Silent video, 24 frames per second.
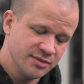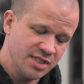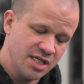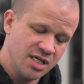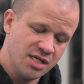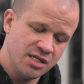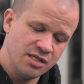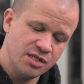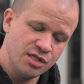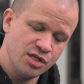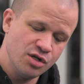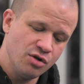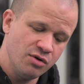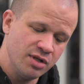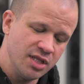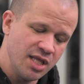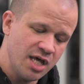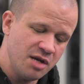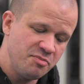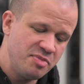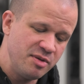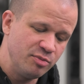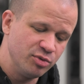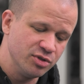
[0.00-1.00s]
And, you know, a
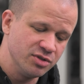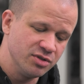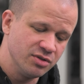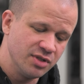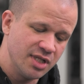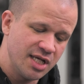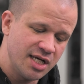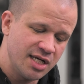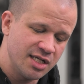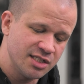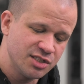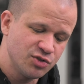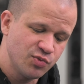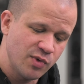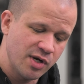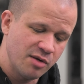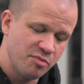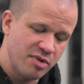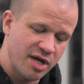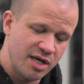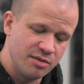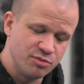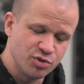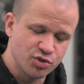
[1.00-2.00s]
lot of people swear
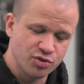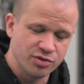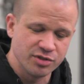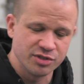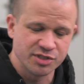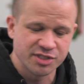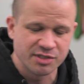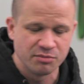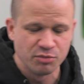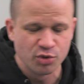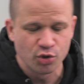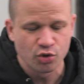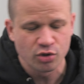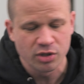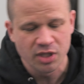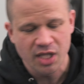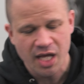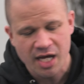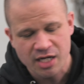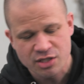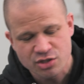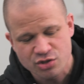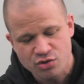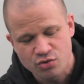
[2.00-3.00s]
by it. I'm sure there's some
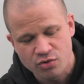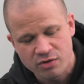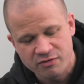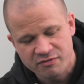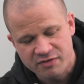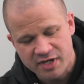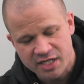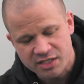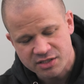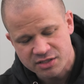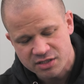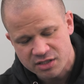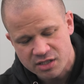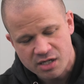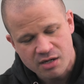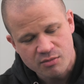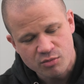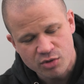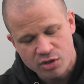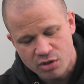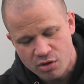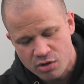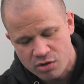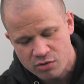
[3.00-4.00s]
neurological effects that
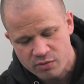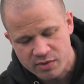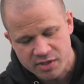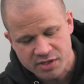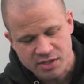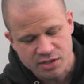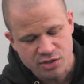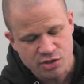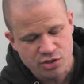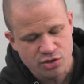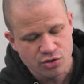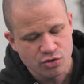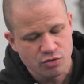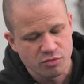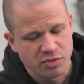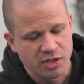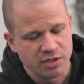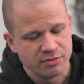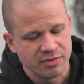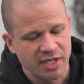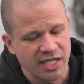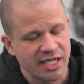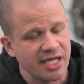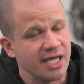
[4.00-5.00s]
come along with it, too,
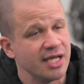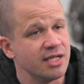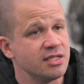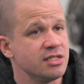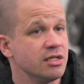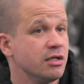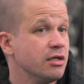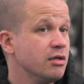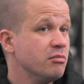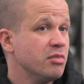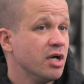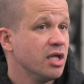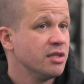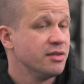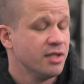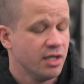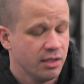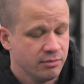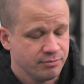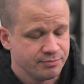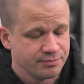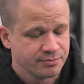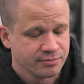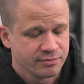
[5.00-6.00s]
but I can't tell you about
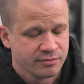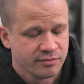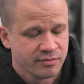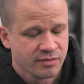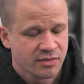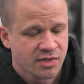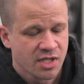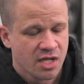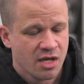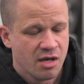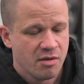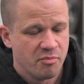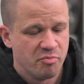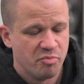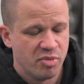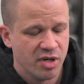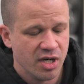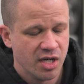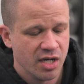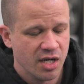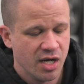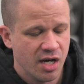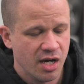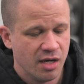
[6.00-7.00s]
that.
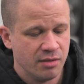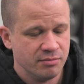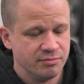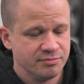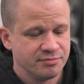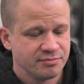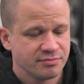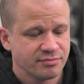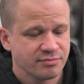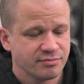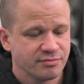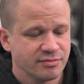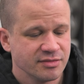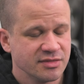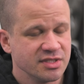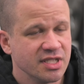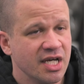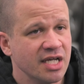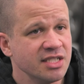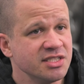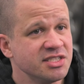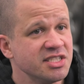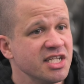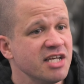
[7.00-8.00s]
But
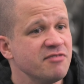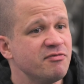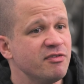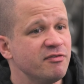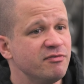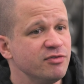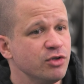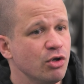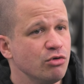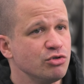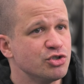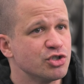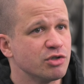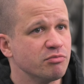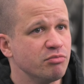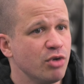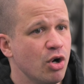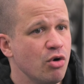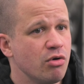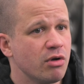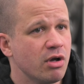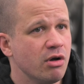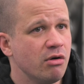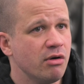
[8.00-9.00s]
I'd say if it floats your
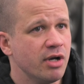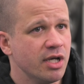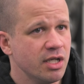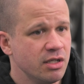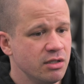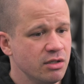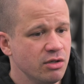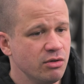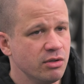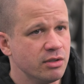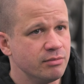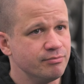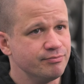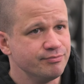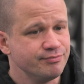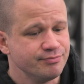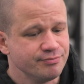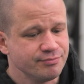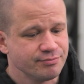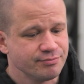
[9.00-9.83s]
boat, go ahead and do it.